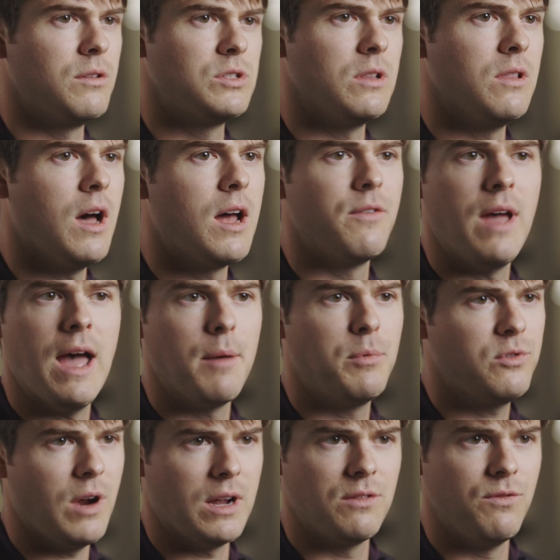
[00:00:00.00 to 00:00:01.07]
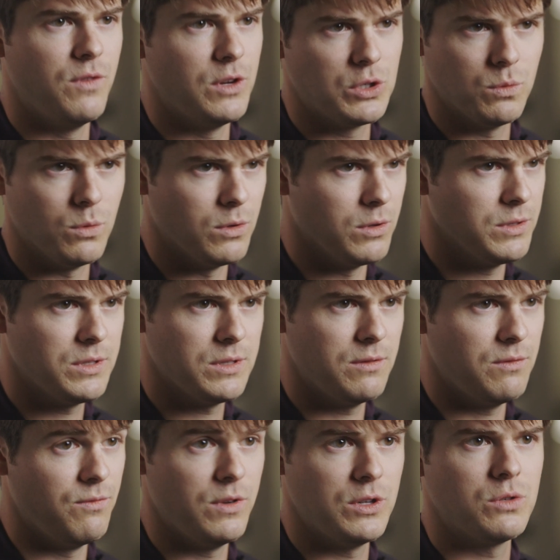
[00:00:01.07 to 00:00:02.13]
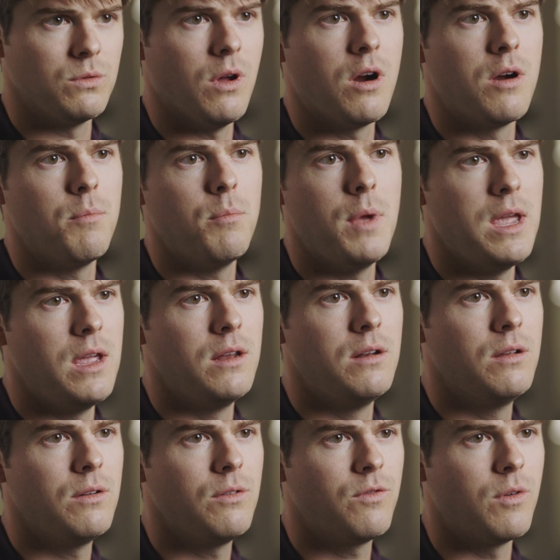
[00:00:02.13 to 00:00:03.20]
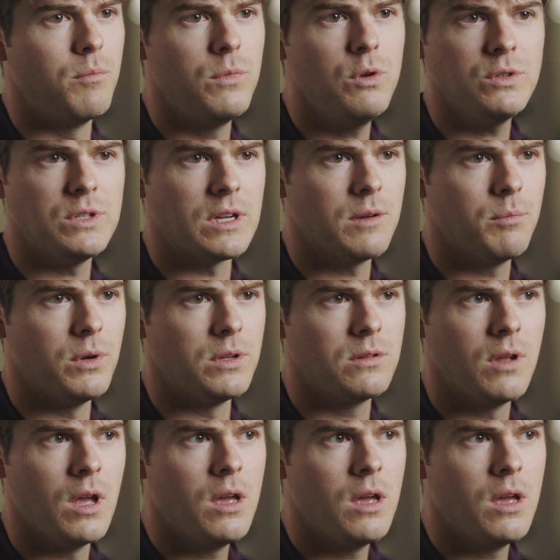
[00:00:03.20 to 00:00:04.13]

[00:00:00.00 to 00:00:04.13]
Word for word: there's a lot of abstract visuals and visual art made from music, but